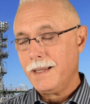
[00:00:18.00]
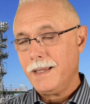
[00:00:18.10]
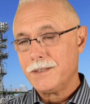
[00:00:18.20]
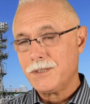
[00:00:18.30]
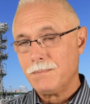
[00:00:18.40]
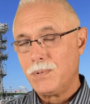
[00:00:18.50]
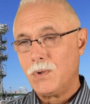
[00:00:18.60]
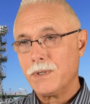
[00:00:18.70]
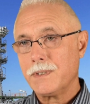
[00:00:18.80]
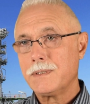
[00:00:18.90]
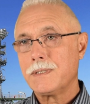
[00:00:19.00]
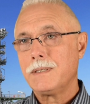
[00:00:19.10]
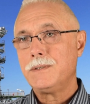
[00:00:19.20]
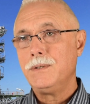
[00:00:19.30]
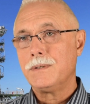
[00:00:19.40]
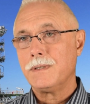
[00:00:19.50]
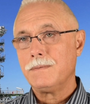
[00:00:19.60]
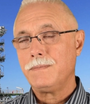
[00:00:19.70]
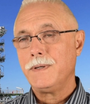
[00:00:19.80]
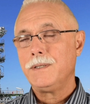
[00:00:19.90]
It's important to
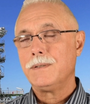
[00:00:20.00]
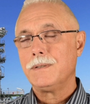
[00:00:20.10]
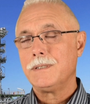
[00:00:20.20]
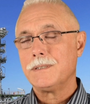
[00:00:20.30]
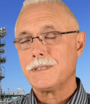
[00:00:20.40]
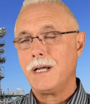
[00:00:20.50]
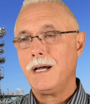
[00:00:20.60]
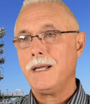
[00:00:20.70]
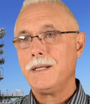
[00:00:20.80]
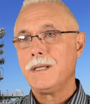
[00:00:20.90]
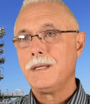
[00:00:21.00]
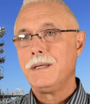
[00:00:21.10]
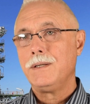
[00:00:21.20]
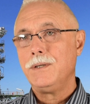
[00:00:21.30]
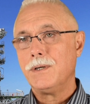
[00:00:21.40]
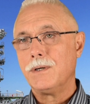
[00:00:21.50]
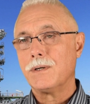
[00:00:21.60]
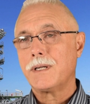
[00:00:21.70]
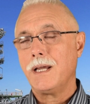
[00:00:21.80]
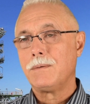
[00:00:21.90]
configure and design your
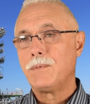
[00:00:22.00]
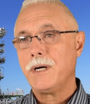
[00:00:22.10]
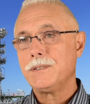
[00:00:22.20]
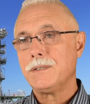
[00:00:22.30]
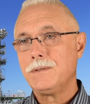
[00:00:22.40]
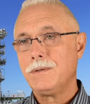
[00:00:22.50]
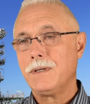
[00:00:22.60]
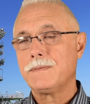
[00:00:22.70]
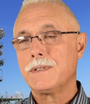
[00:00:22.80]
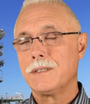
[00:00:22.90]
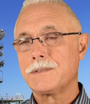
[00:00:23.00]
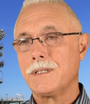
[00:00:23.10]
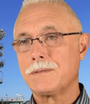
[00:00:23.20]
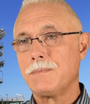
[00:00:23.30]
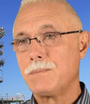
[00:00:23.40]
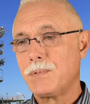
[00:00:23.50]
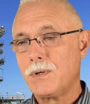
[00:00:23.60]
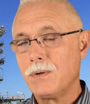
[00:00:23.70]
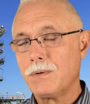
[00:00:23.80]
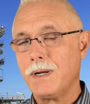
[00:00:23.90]
calibration drift assessment
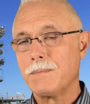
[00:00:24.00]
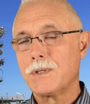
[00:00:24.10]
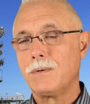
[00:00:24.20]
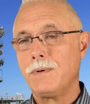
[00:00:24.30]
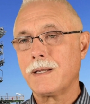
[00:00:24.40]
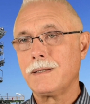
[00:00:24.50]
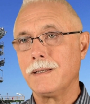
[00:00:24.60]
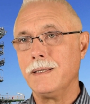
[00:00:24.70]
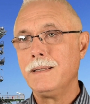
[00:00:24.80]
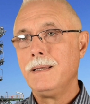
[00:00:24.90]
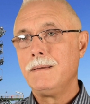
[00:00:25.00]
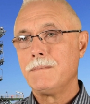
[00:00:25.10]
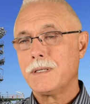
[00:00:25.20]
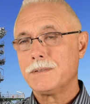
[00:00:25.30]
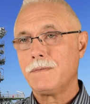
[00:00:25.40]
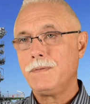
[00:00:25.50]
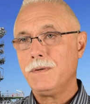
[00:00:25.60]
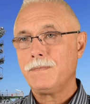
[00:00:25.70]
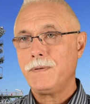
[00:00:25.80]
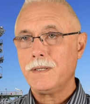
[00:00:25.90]
program correctly, because if you
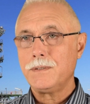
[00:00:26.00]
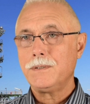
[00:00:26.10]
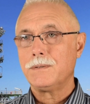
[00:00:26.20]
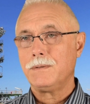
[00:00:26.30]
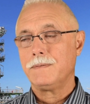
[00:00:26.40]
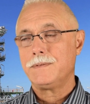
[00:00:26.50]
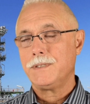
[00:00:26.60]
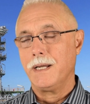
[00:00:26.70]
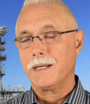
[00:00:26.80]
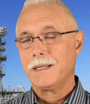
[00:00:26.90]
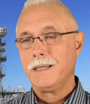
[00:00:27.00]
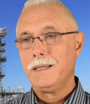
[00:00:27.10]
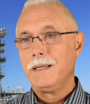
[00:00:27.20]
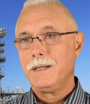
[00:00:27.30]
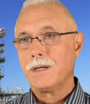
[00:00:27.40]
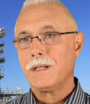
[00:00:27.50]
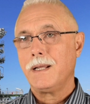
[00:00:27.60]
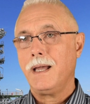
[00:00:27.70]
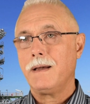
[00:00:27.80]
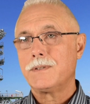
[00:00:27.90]
fail your drift check, you're going
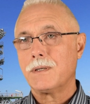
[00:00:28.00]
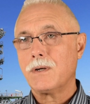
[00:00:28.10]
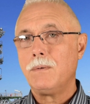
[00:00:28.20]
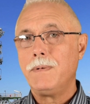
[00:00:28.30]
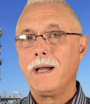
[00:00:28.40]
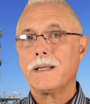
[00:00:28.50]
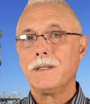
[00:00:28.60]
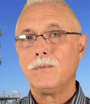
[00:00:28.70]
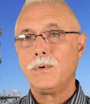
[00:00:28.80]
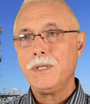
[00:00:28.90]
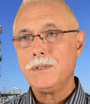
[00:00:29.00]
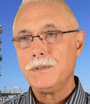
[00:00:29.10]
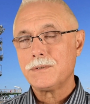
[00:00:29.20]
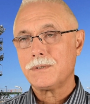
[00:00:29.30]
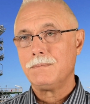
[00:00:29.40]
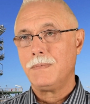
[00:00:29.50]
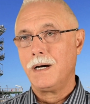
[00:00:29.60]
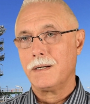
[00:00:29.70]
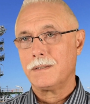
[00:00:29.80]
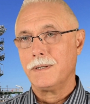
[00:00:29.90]
to have to go back and redo some
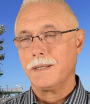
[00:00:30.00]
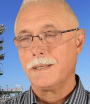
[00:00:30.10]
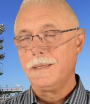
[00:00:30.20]
monitoring.